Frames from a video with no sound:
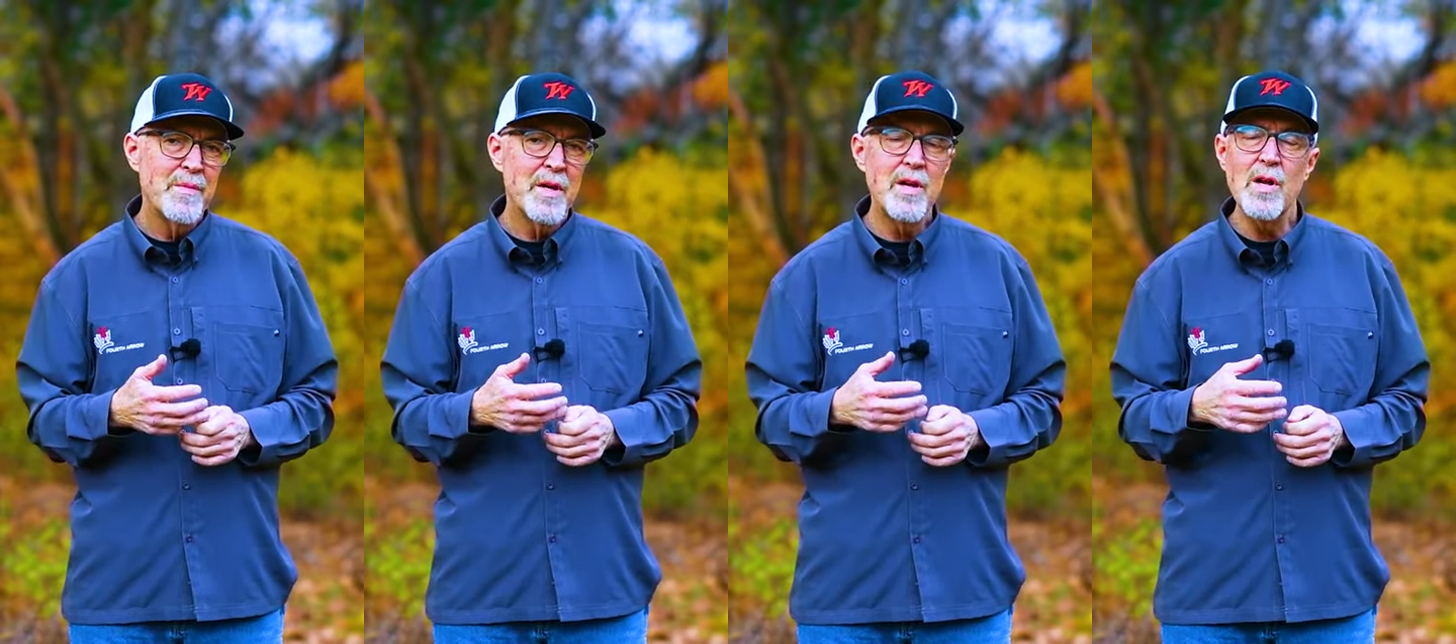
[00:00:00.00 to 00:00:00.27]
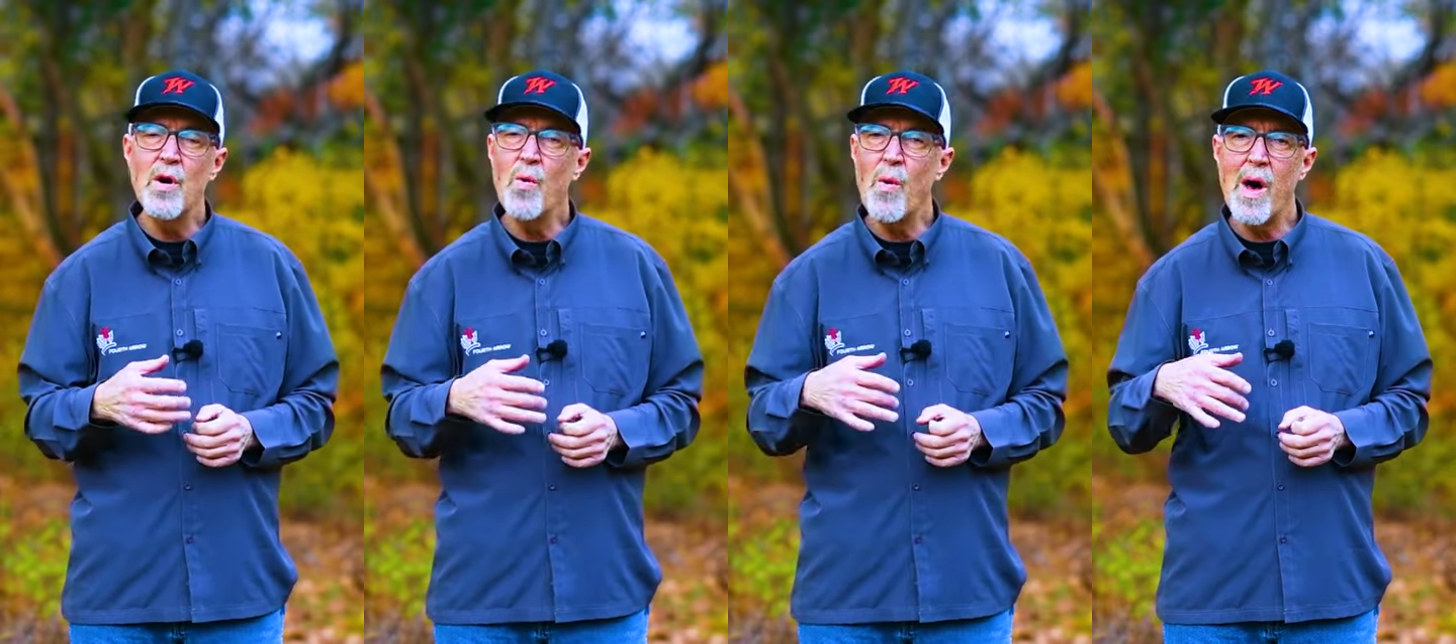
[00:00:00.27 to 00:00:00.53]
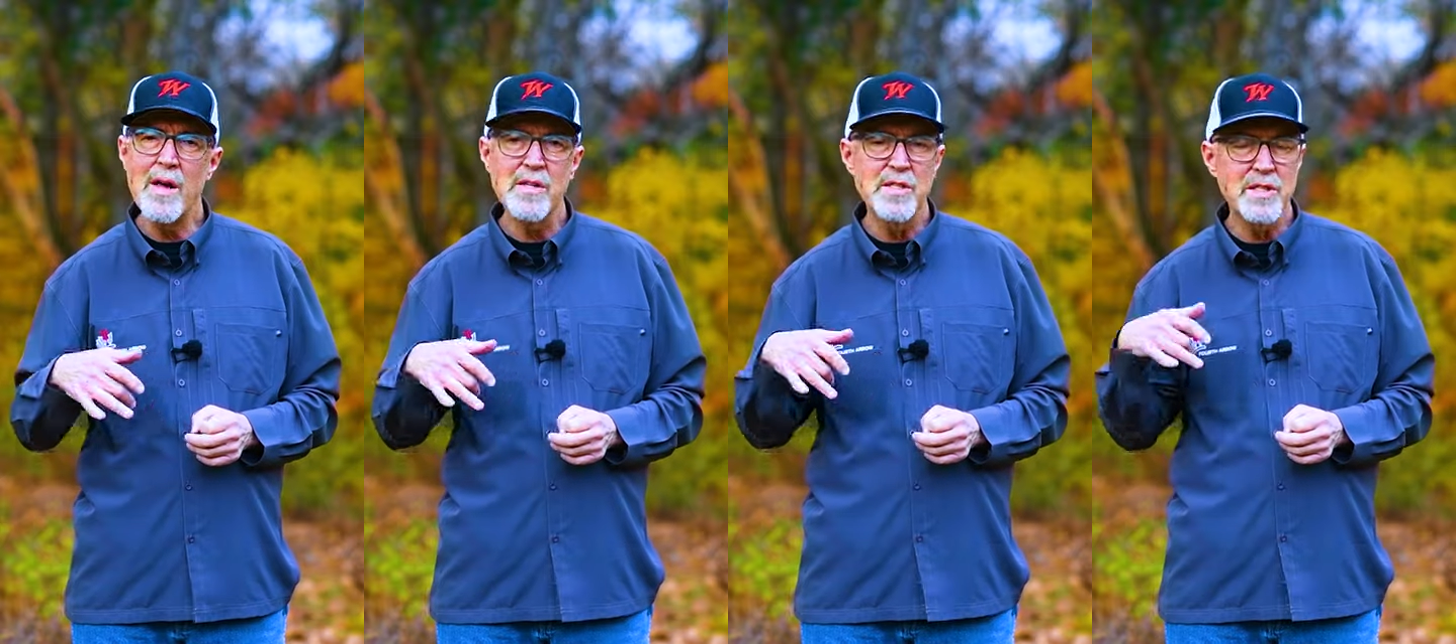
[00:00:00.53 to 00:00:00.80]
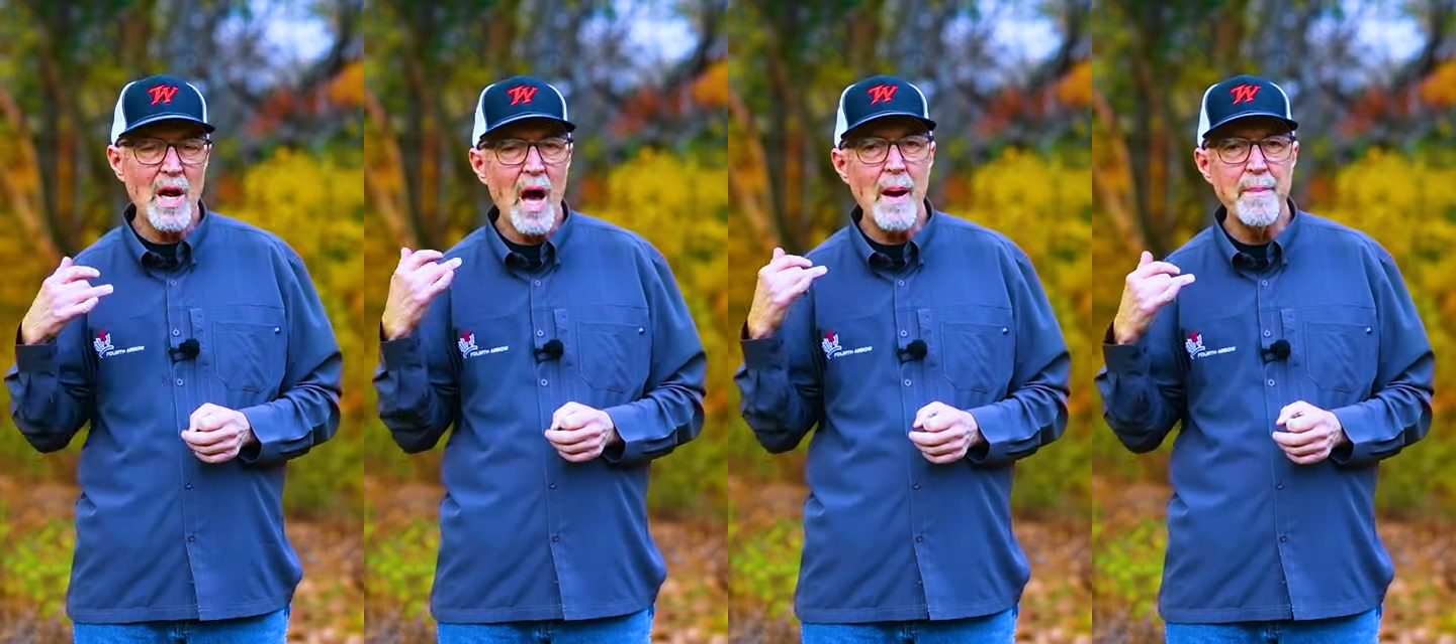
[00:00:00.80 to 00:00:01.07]
you don't want to
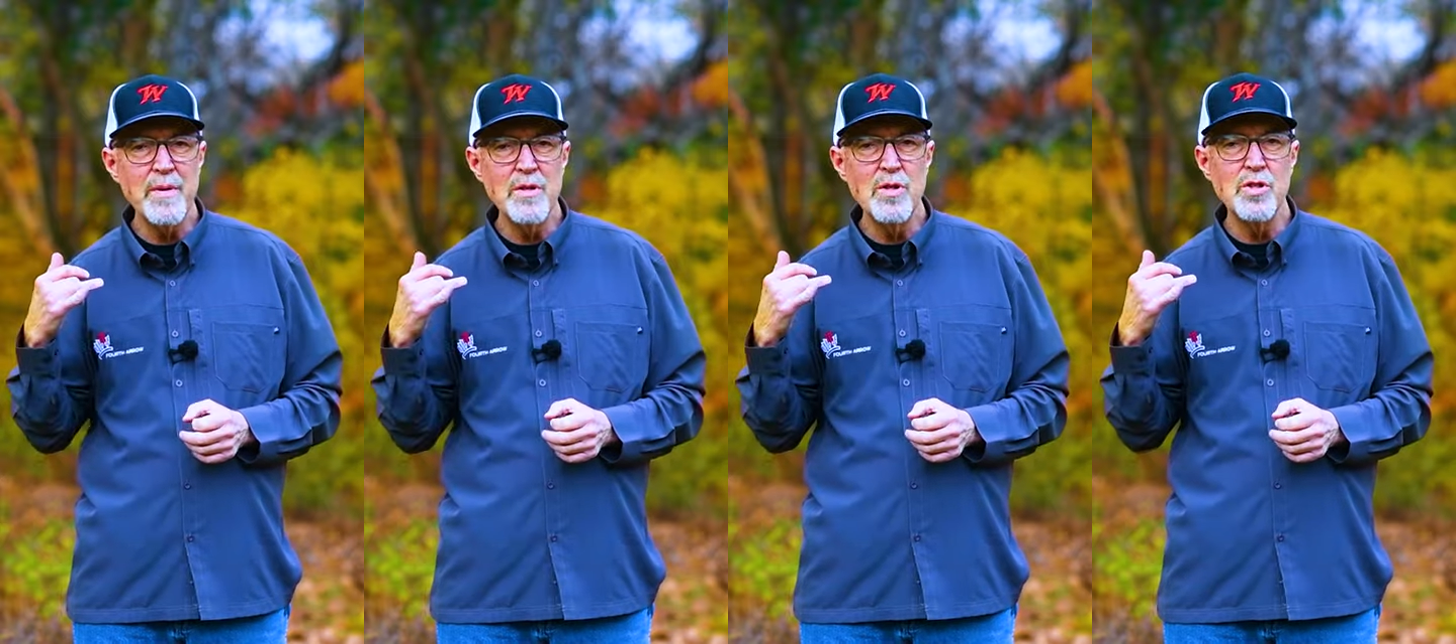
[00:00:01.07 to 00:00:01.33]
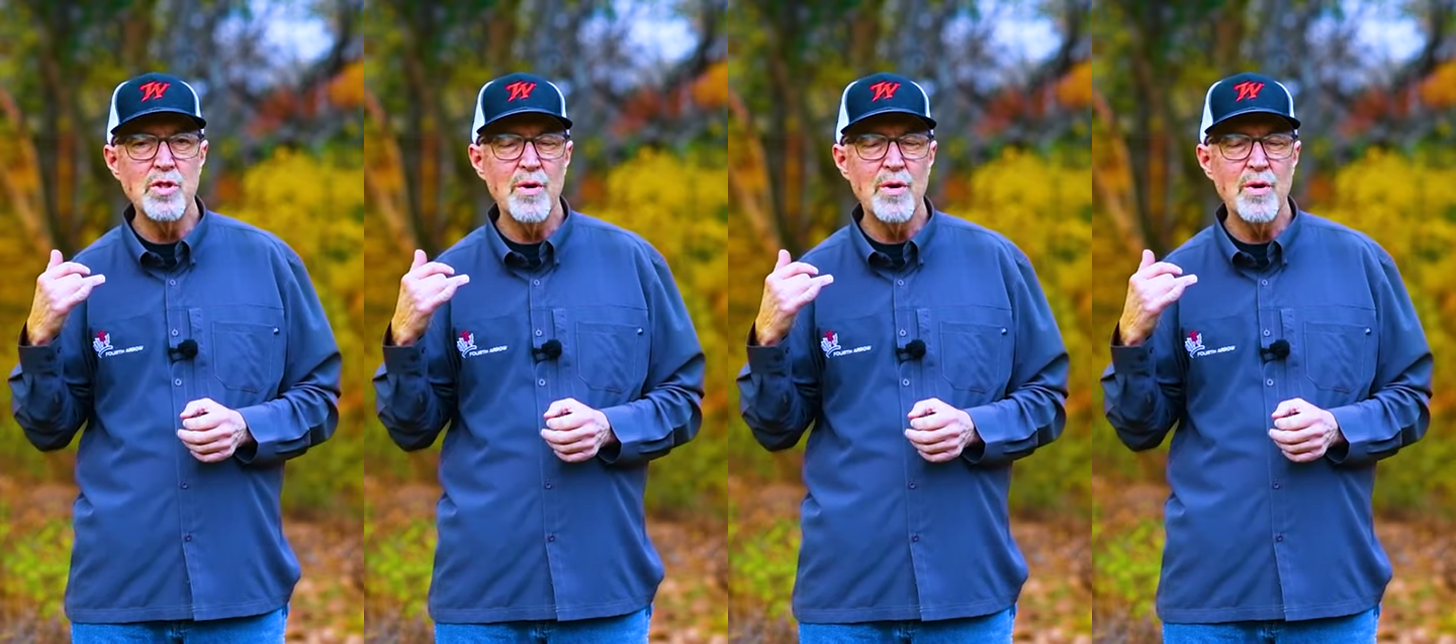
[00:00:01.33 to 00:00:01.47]
stop and use